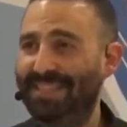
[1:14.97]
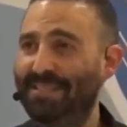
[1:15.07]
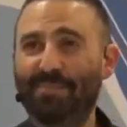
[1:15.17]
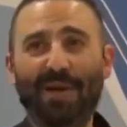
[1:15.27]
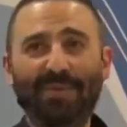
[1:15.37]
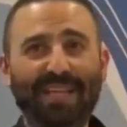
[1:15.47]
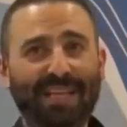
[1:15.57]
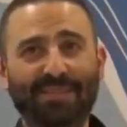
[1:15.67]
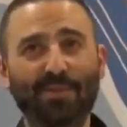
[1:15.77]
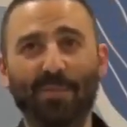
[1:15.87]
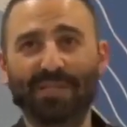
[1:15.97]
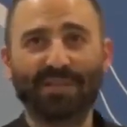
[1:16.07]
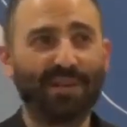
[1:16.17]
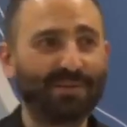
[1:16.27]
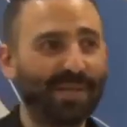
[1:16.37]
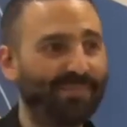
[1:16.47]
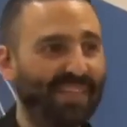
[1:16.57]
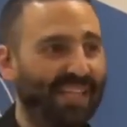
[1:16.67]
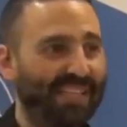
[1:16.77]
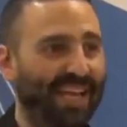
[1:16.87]
This is probably like 2 months ago,
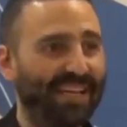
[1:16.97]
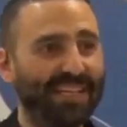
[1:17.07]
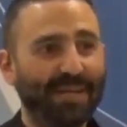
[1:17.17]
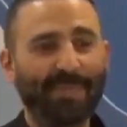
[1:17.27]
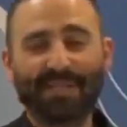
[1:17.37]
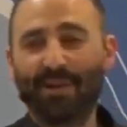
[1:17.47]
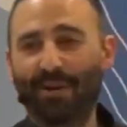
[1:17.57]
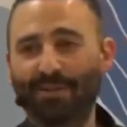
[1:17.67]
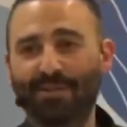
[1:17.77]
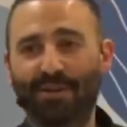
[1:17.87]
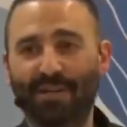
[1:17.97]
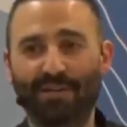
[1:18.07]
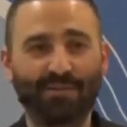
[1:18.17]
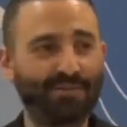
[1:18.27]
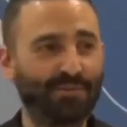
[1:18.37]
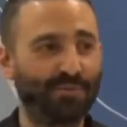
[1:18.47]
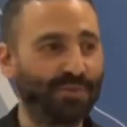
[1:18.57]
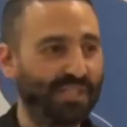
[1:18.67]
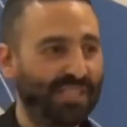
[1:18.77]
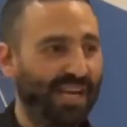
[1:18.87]
something like that. My daughter started a new school.
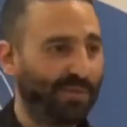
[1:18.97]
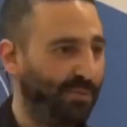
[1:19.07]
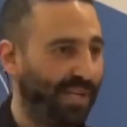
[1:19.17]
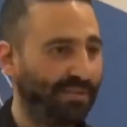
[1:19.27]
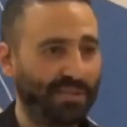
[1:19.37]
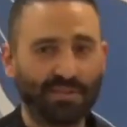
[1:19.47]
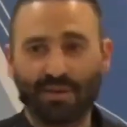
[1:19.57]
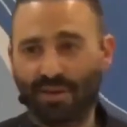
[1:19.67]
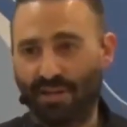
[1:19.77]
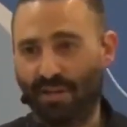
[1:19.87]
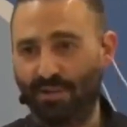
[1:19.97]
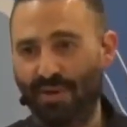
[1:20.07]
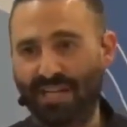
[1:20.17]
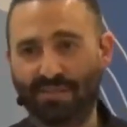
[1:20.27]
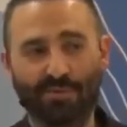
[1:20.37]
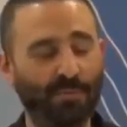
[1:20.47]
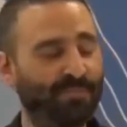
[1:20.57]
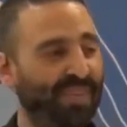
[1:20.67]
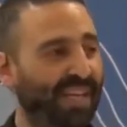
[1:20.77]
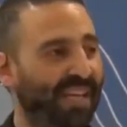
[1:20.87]
She's in high school now. She started a new high school.
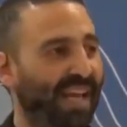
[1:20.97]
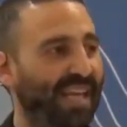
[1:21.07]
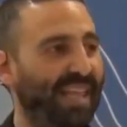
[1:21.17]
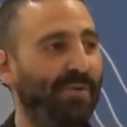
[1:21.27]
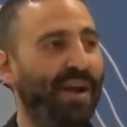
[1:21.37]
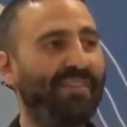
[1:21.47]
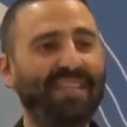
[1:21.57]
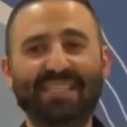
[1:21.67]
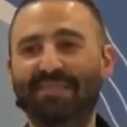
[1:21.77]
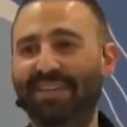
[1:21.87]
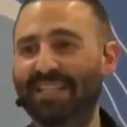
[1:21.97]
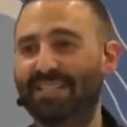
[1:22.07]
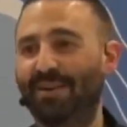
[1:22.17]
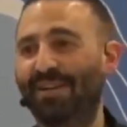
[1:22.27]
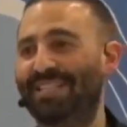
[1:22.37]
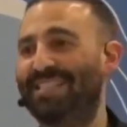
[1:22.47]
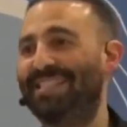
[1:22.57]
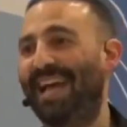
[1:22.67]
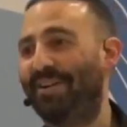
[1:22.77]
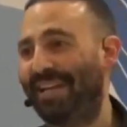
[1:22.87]
And they were having this event on a
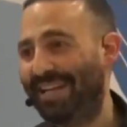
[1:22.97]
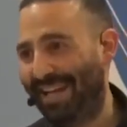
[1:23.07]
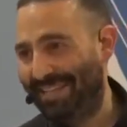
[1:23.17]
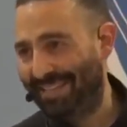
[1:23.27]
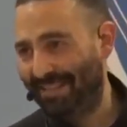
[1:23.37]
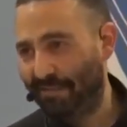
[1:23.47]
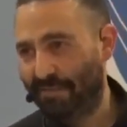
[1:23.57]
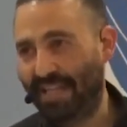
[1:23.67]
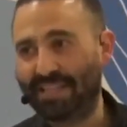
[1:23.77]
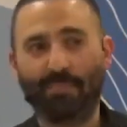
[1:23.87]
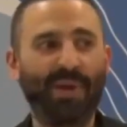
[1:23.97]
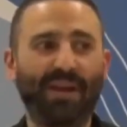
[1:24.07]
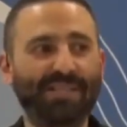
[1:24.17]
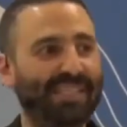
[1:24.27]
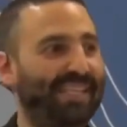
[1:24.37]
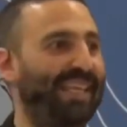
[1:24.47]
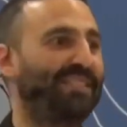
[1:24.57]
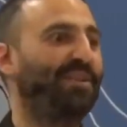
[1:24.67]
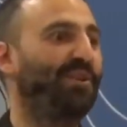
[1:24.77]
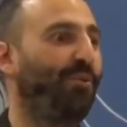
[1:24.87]
Saturday night for like the parents to get
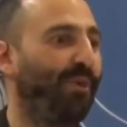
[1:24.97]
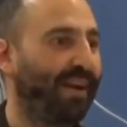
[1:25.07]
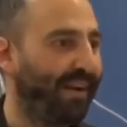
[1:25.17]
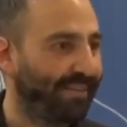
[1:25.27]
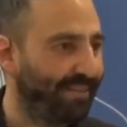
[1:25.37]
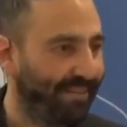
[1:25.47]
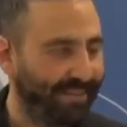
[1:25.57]
to know one another.